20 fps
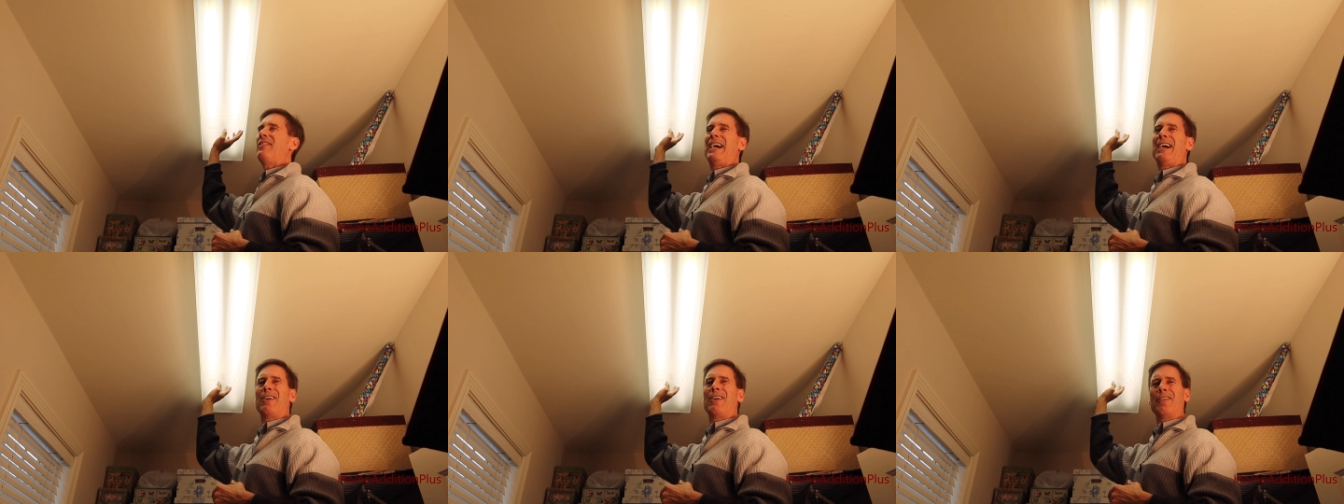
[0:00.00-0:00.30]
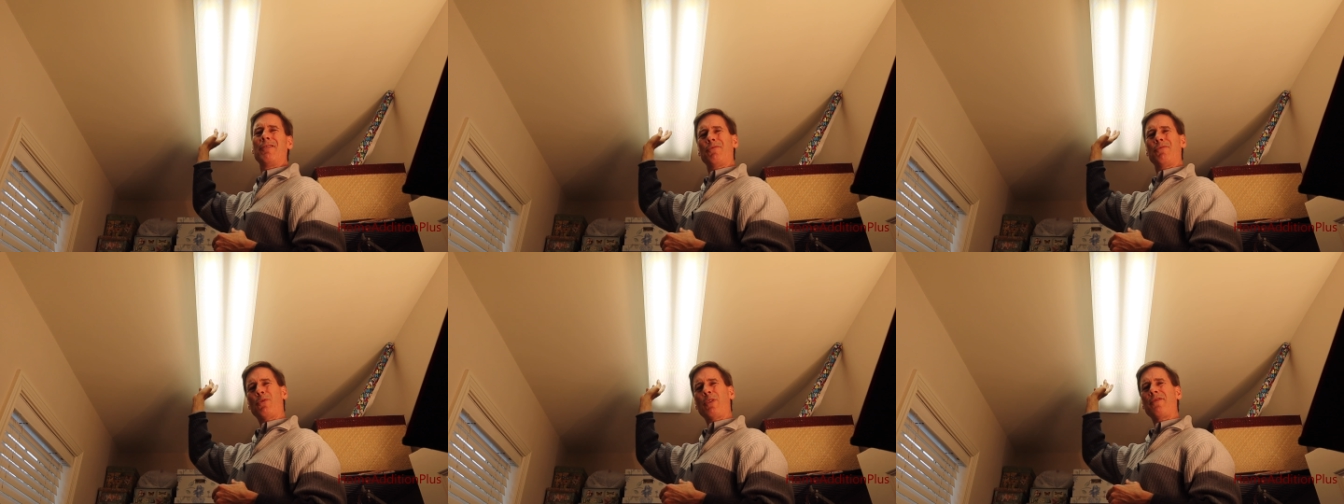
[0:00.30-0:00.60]

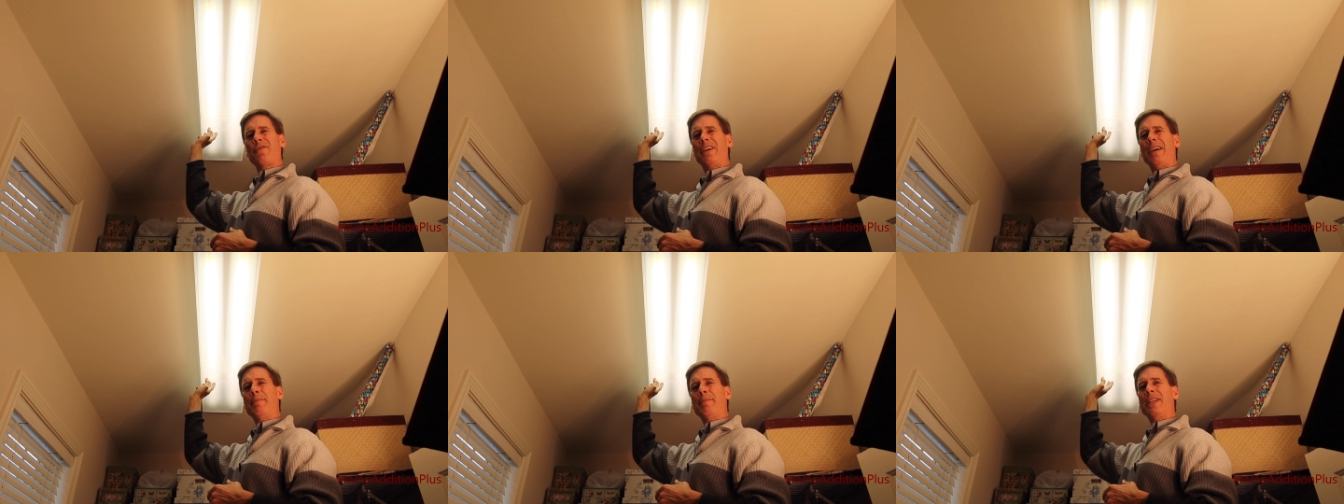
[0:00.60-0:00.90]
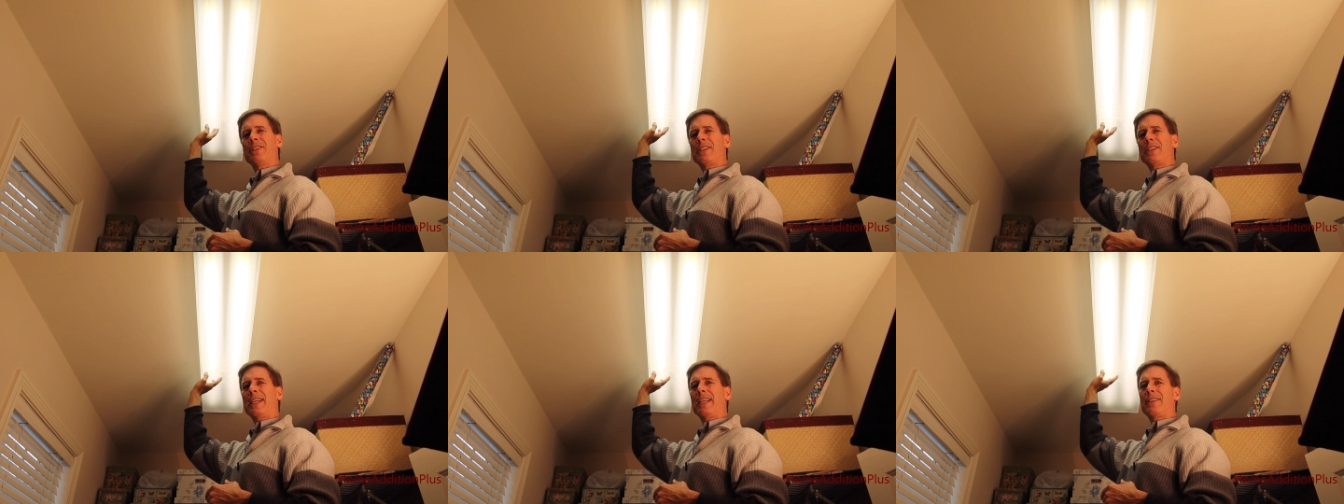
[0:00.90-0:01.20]
hour, 45
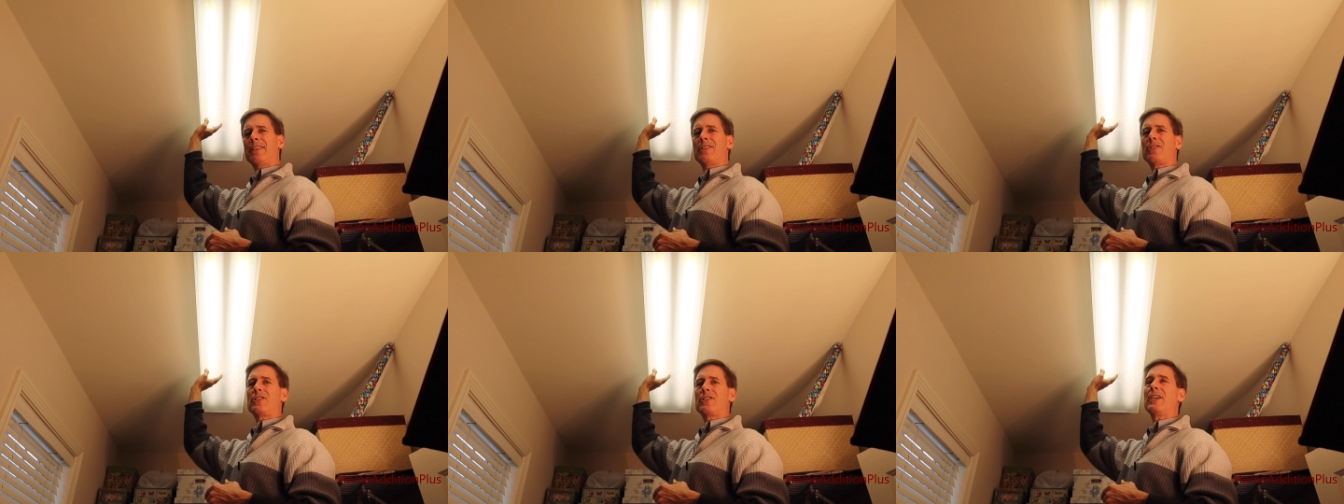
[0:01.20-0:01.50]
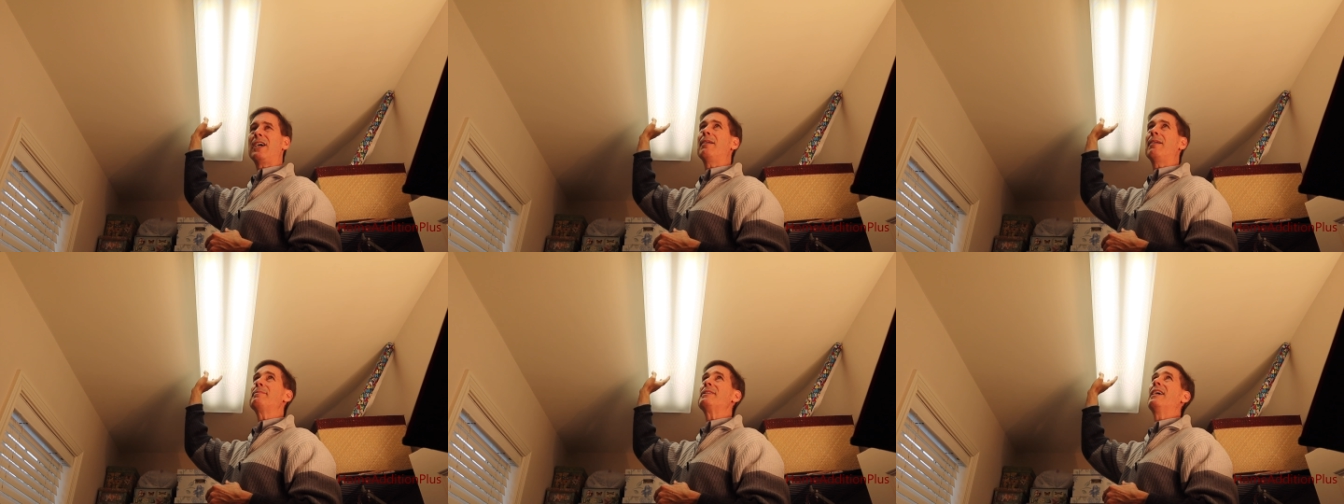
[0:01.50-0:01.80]
minutes to get this
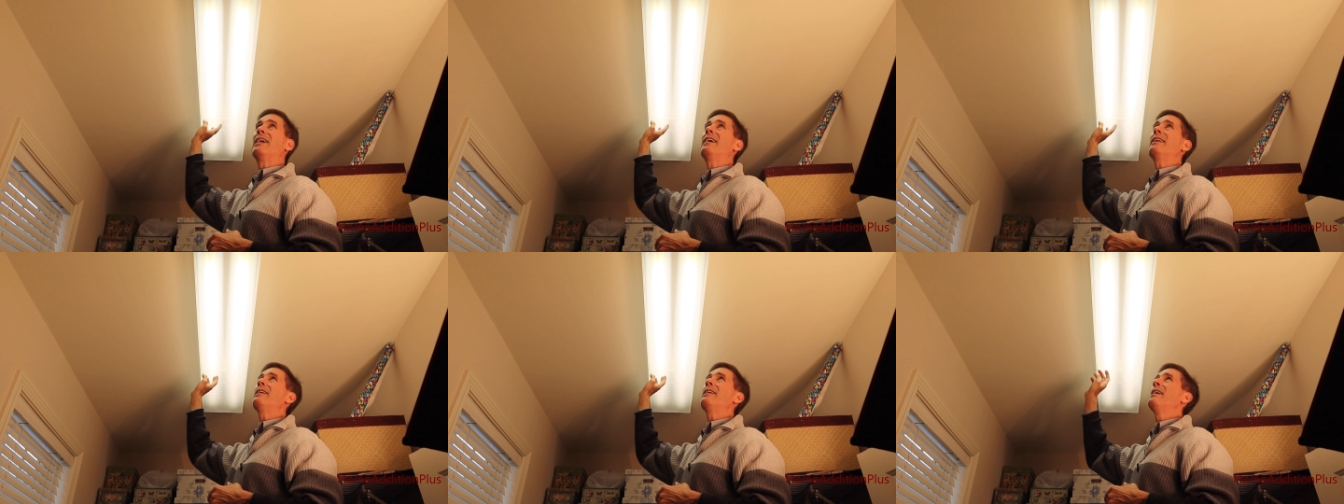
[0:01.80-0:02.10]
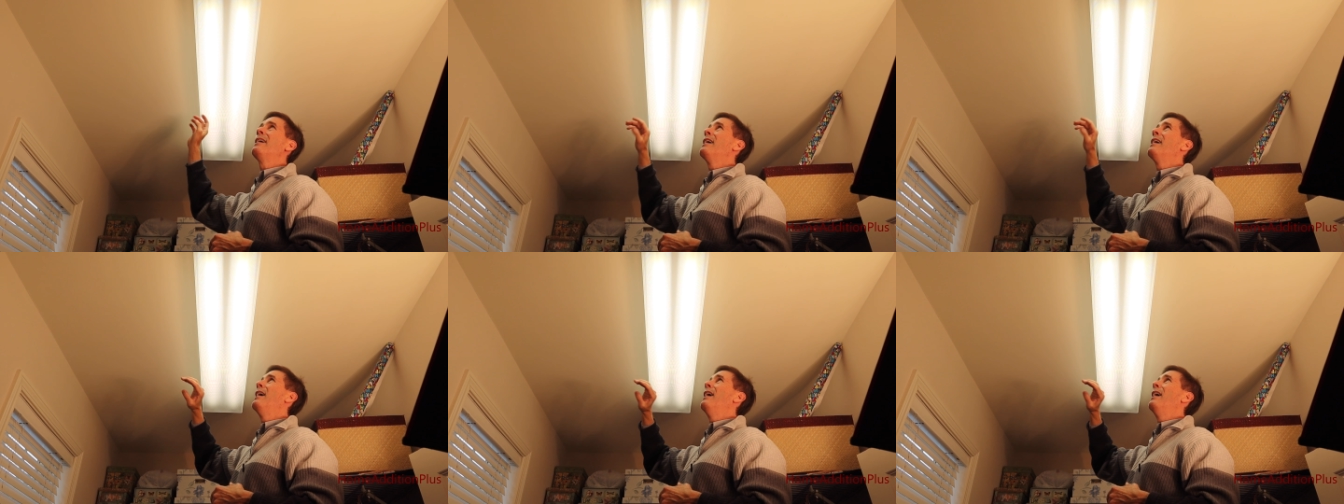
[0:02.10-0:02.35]
job done.